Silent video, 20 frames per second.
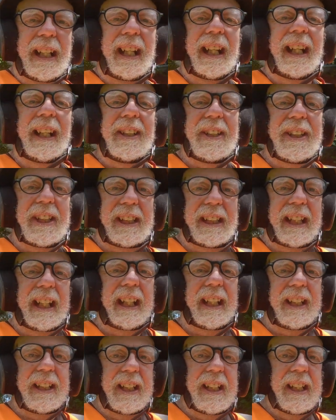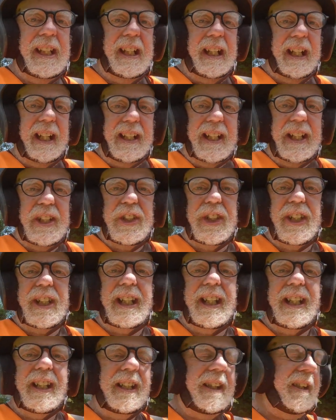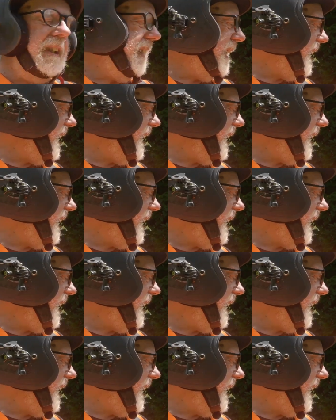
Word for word: and to get an engineer